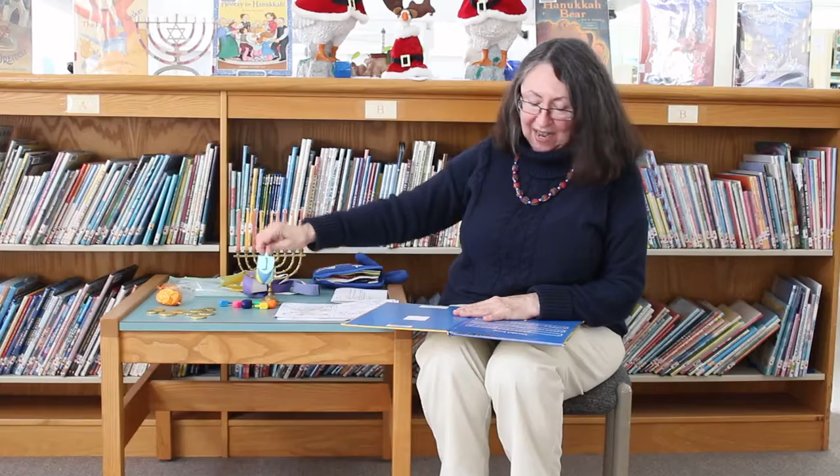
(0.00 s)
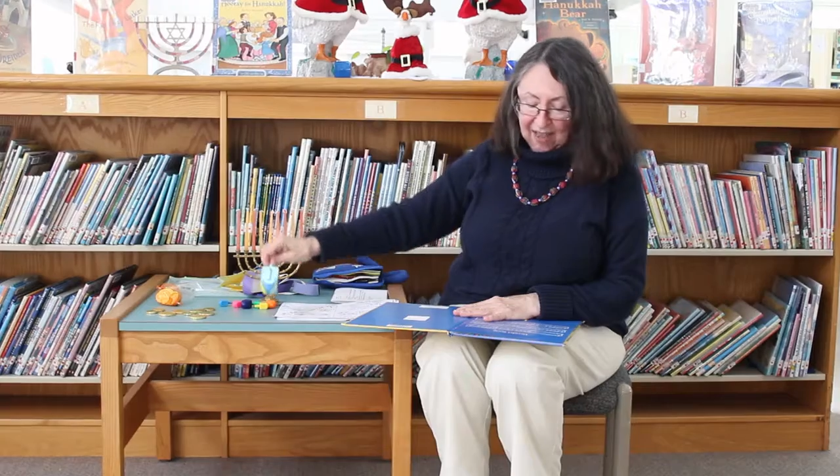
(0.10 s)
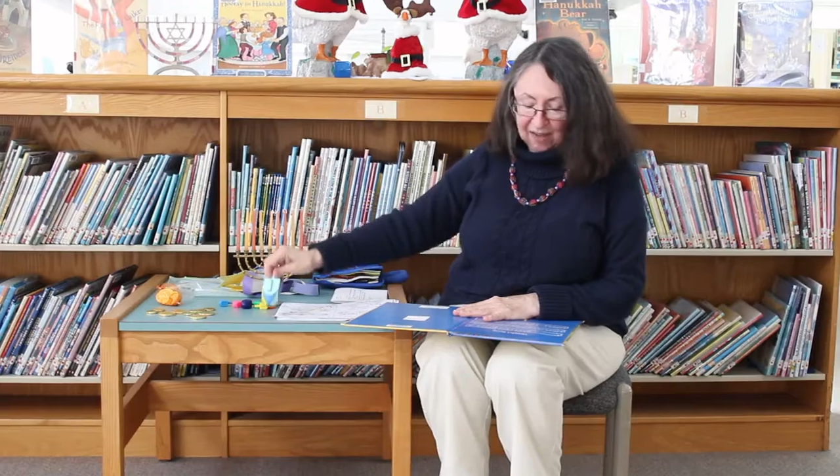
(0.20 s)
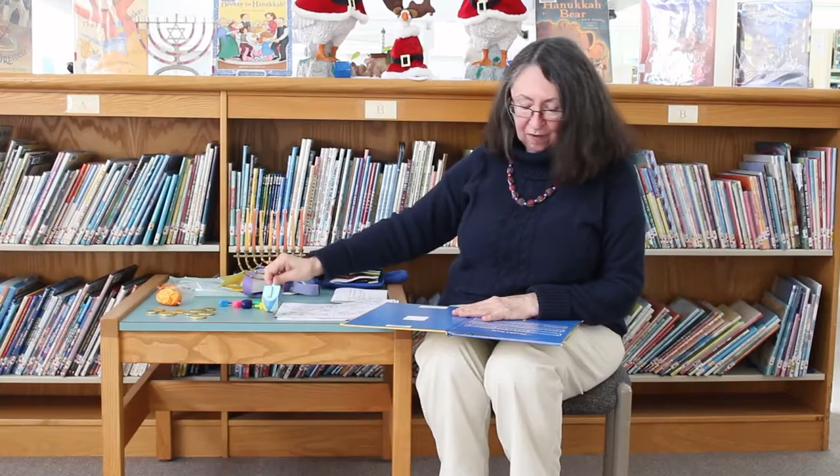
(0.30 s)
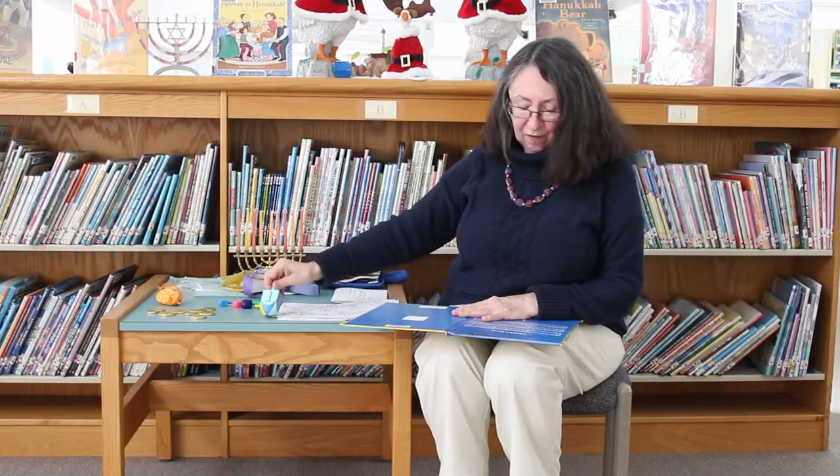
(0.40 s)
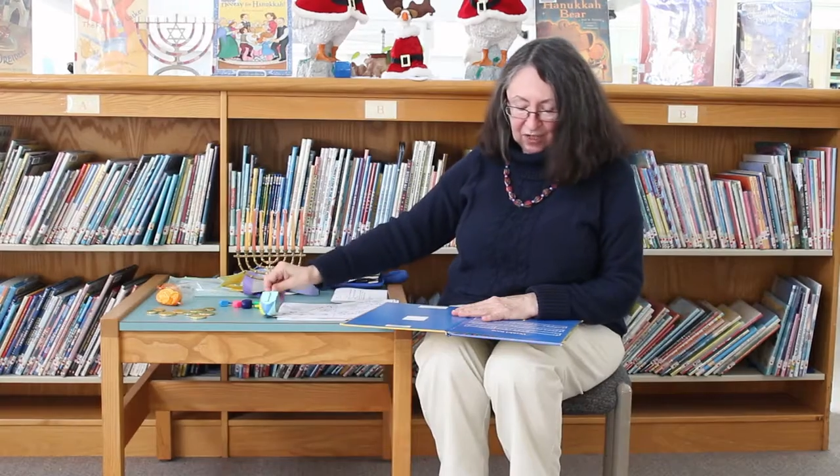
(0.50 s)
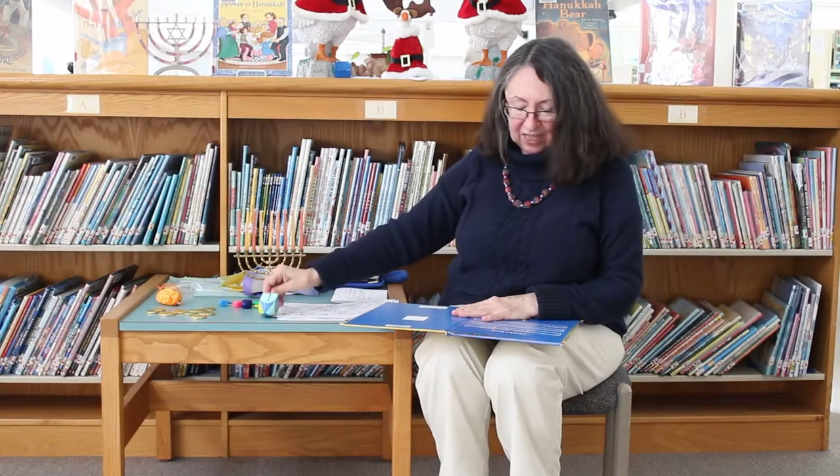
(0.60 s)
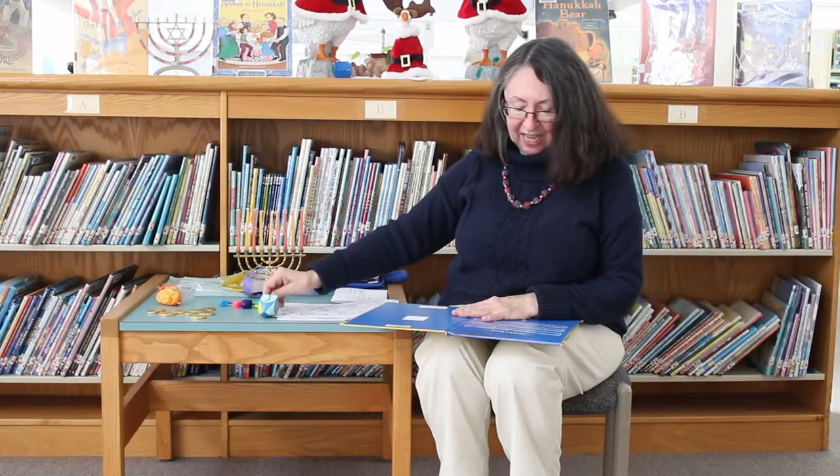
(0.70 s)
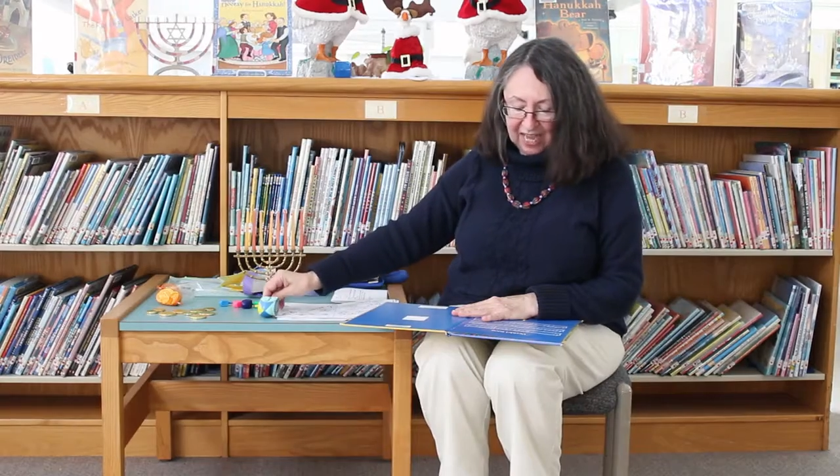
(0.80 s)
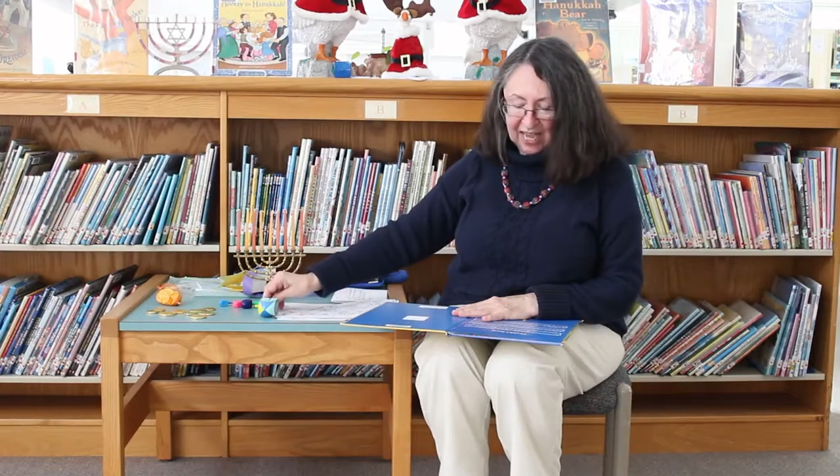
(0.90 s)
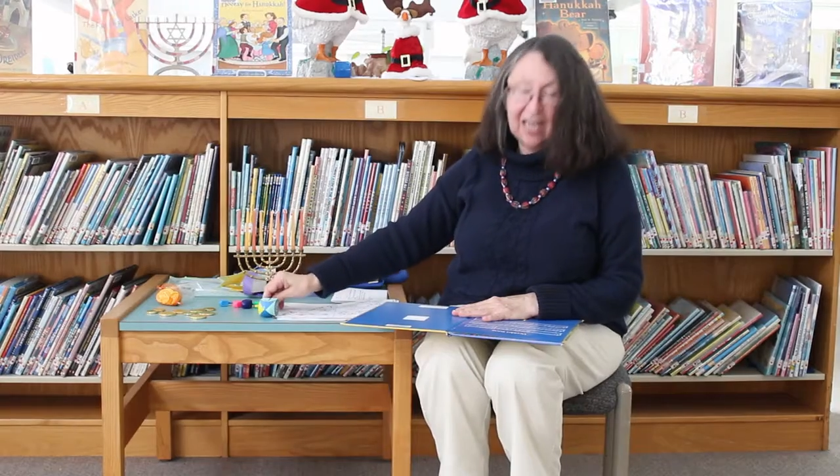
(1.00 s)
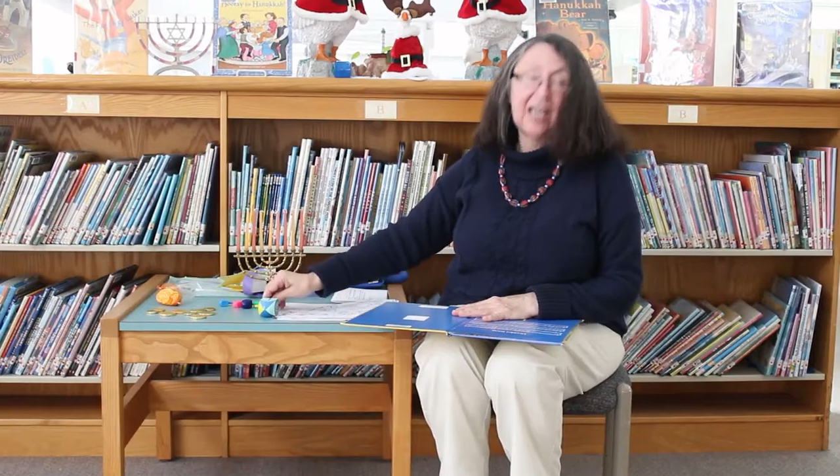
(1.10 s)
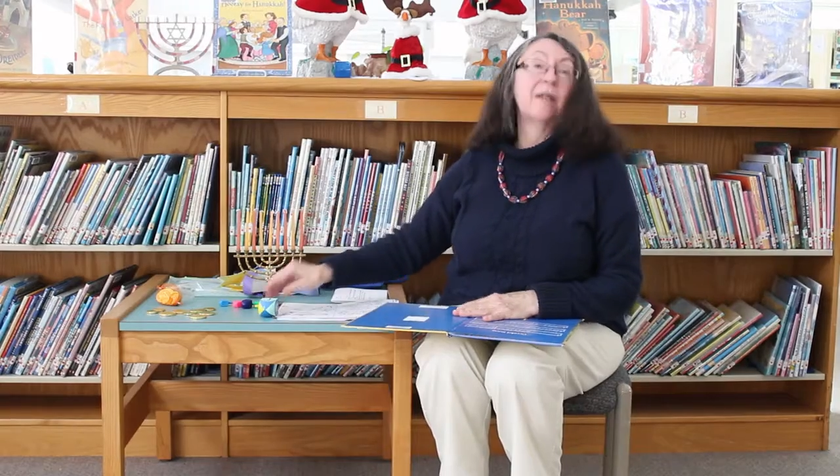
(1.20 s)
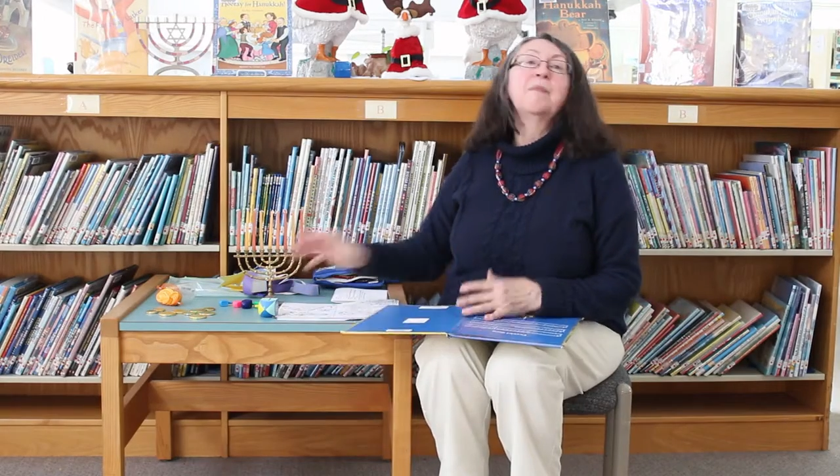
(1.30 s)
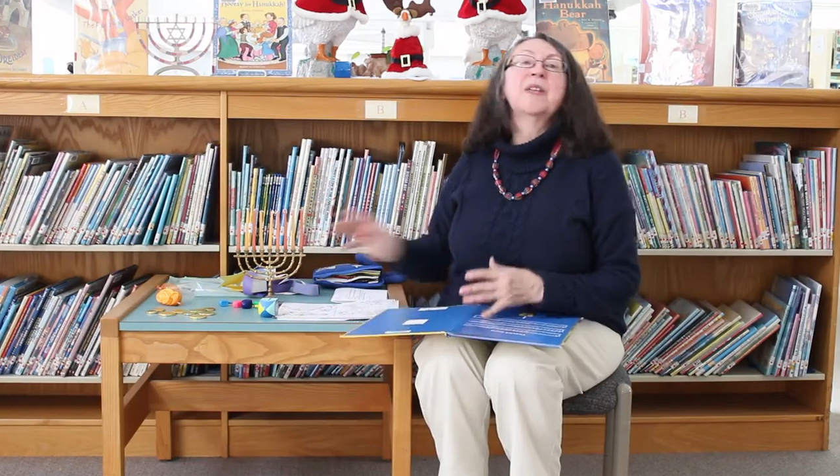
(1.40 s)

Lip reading: out of clay,